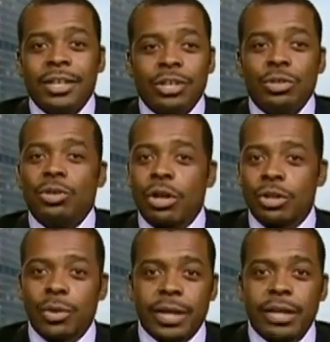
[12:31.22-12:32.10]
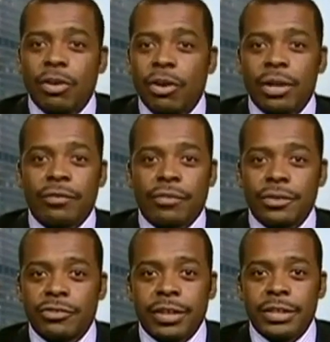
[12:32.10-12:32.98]
you talk to a kindergarten or
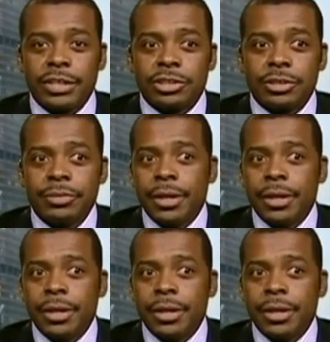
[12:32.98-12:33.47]
first grade teacher,